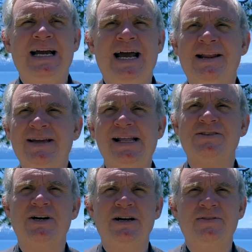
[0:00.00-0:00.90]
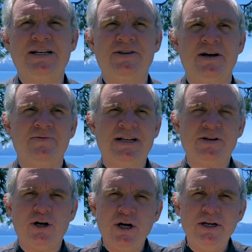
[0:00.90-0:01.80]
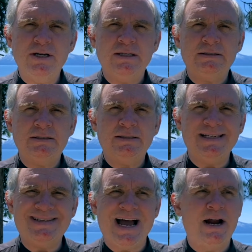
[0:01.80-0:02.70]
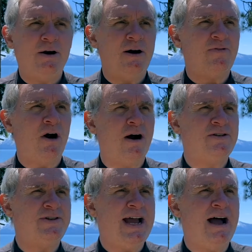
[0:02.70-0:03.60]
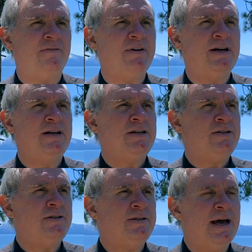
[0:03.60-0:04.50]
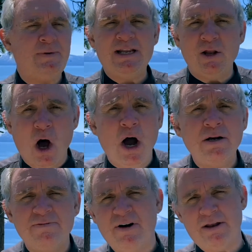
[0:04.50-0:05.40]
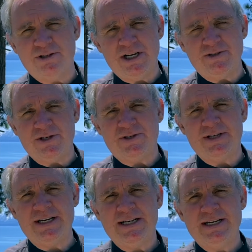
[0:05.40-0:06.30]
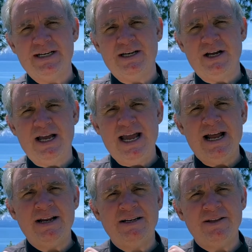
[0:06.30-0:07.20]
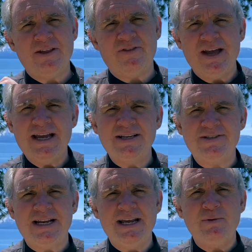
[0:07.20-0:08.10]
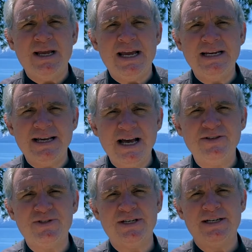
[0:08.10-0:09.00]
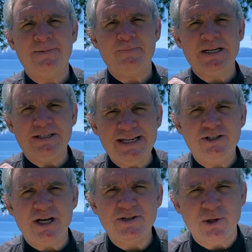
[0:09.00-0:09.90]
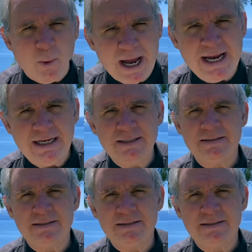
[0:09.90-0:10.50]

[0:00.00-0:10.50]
And I think that's a good desire of our hearts to have, that we long to follow Jesus. And the thing is that he does teach us the way.